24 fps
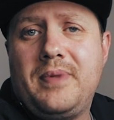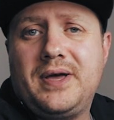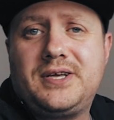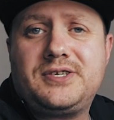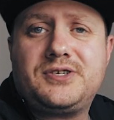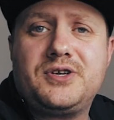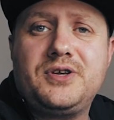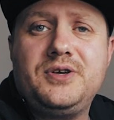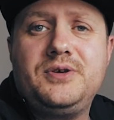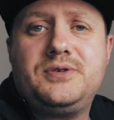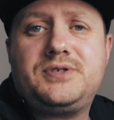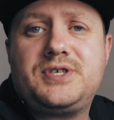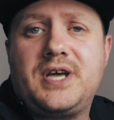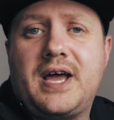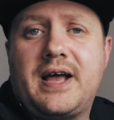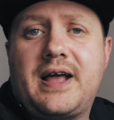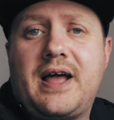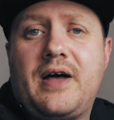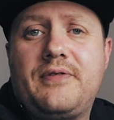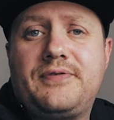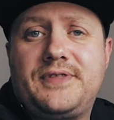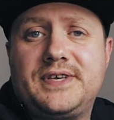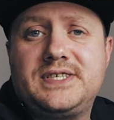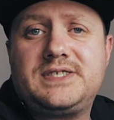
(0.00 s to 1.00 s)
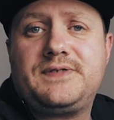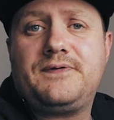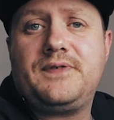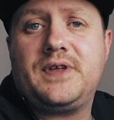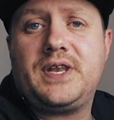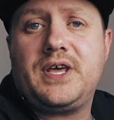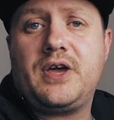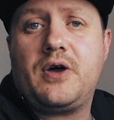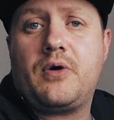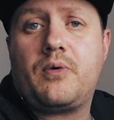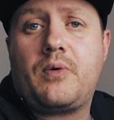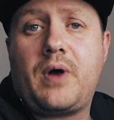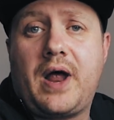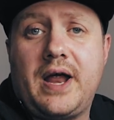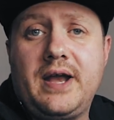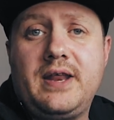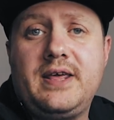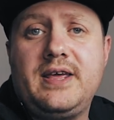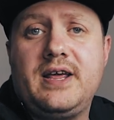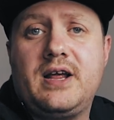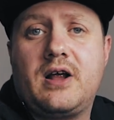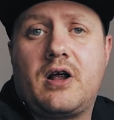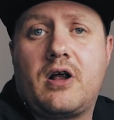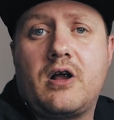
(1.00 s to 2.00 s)
make sure you check out this video right
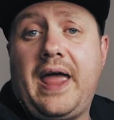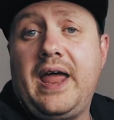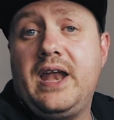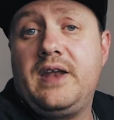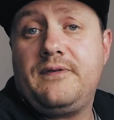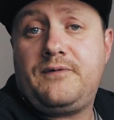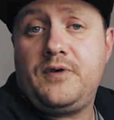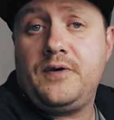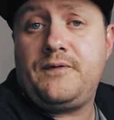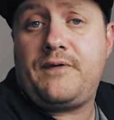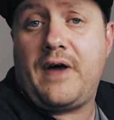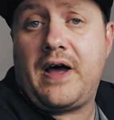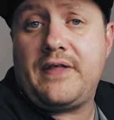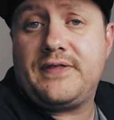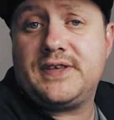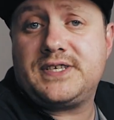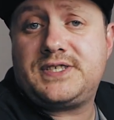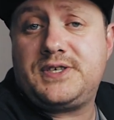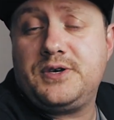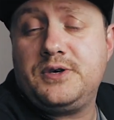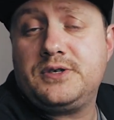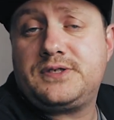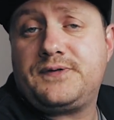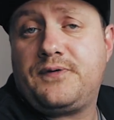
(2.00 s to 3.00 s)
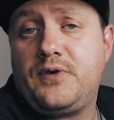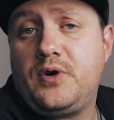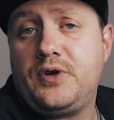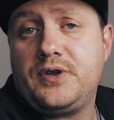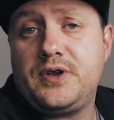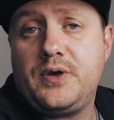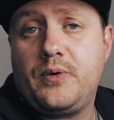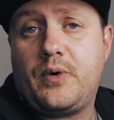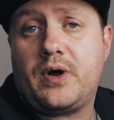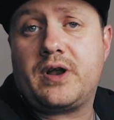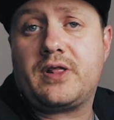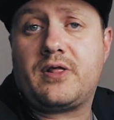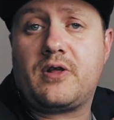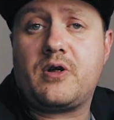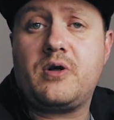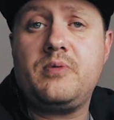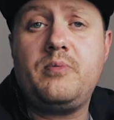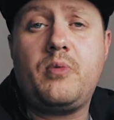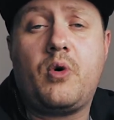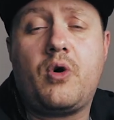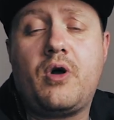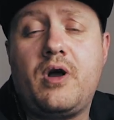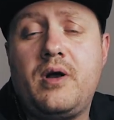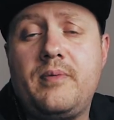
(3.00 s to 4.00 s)
here. And if you found this useful and you want to
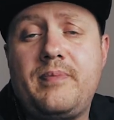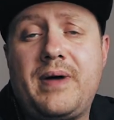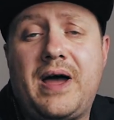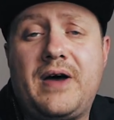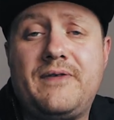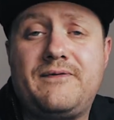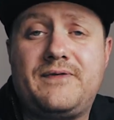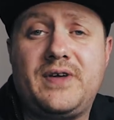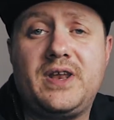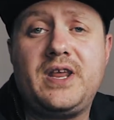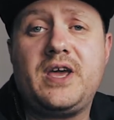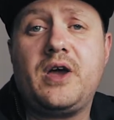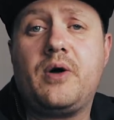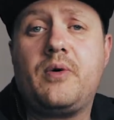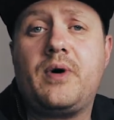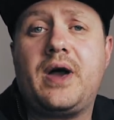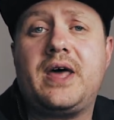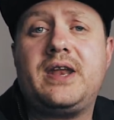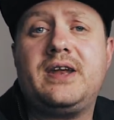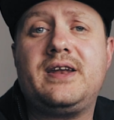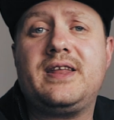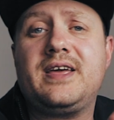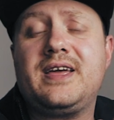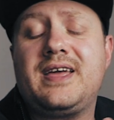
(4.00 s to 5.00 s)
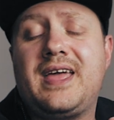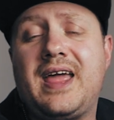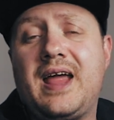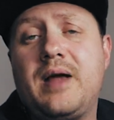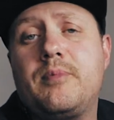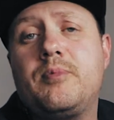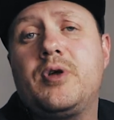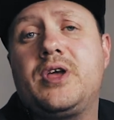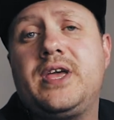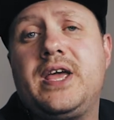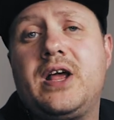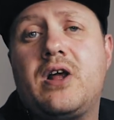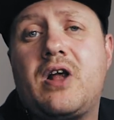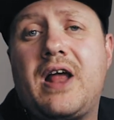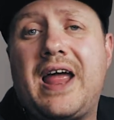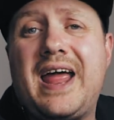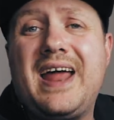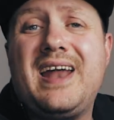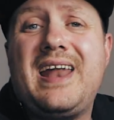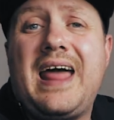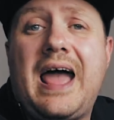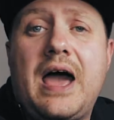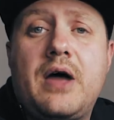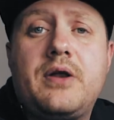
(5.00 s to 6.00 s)
learn more about video editing, camera gear,
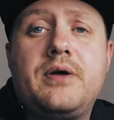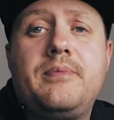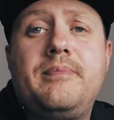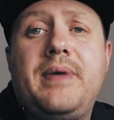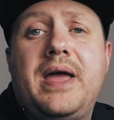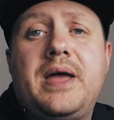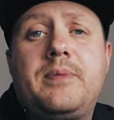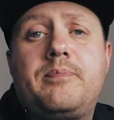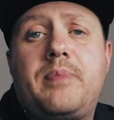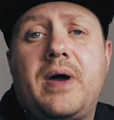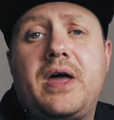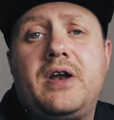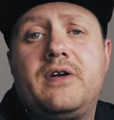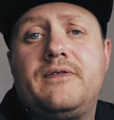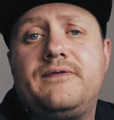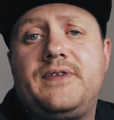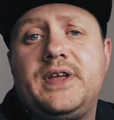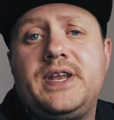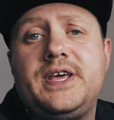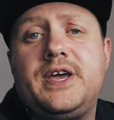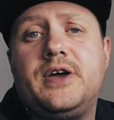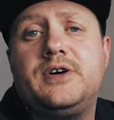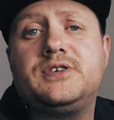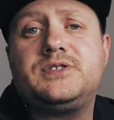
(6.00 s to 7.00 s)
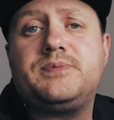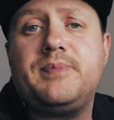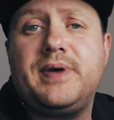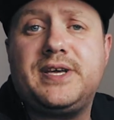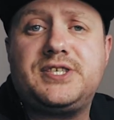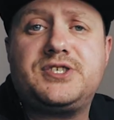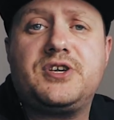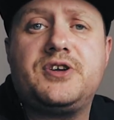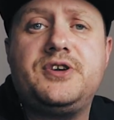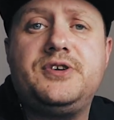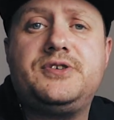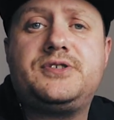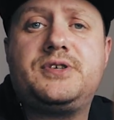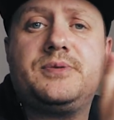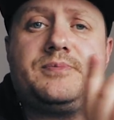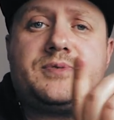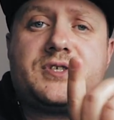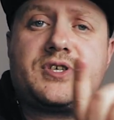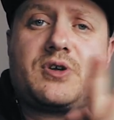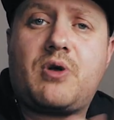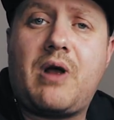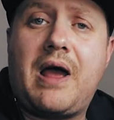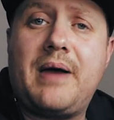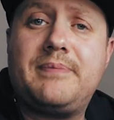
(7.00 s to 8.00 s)
and how to make better videos, make sure you
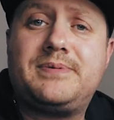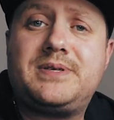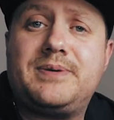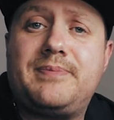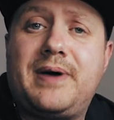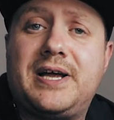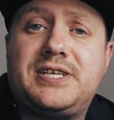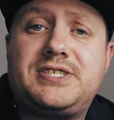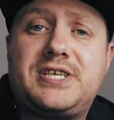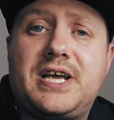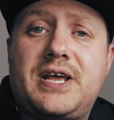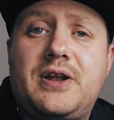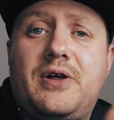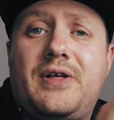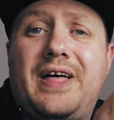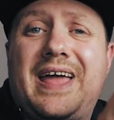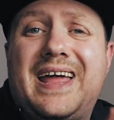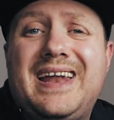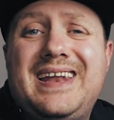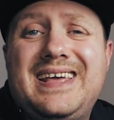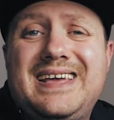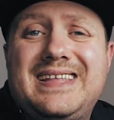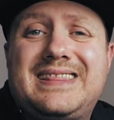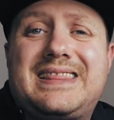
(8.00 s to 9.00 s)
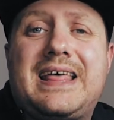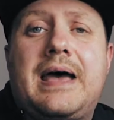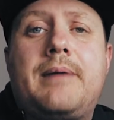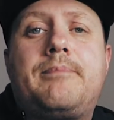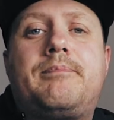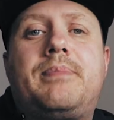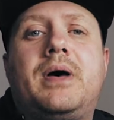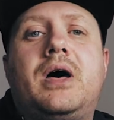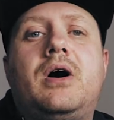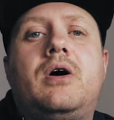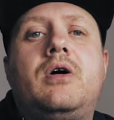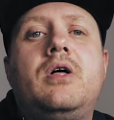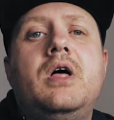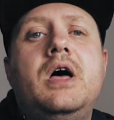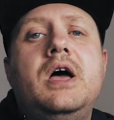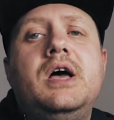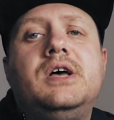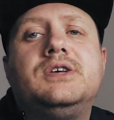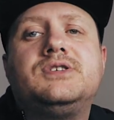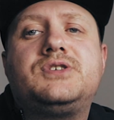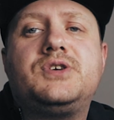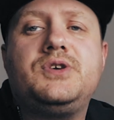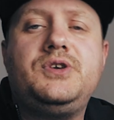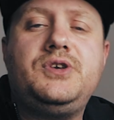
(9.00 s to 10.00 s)
subscribe to my channel and hit that bell
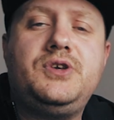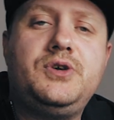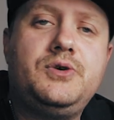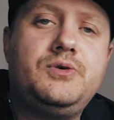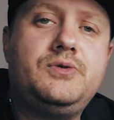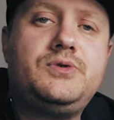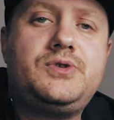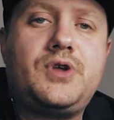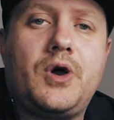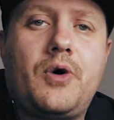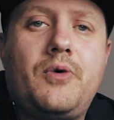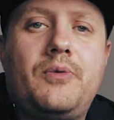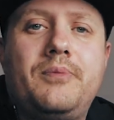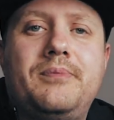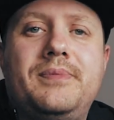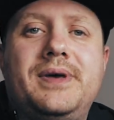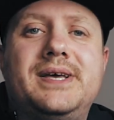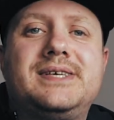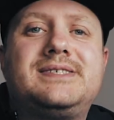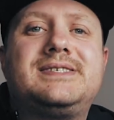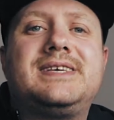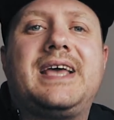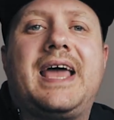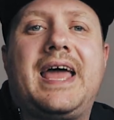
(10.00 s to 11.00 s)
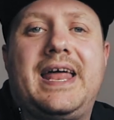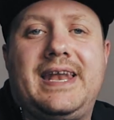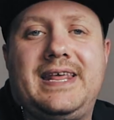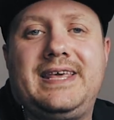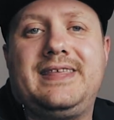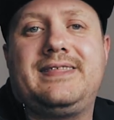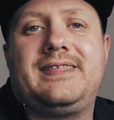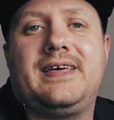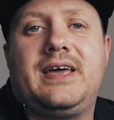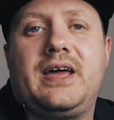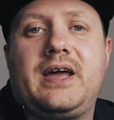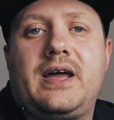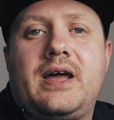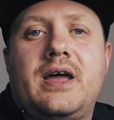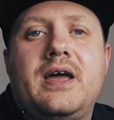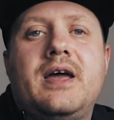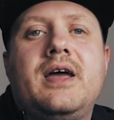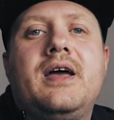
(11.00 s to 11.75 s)
so you don't miss anything.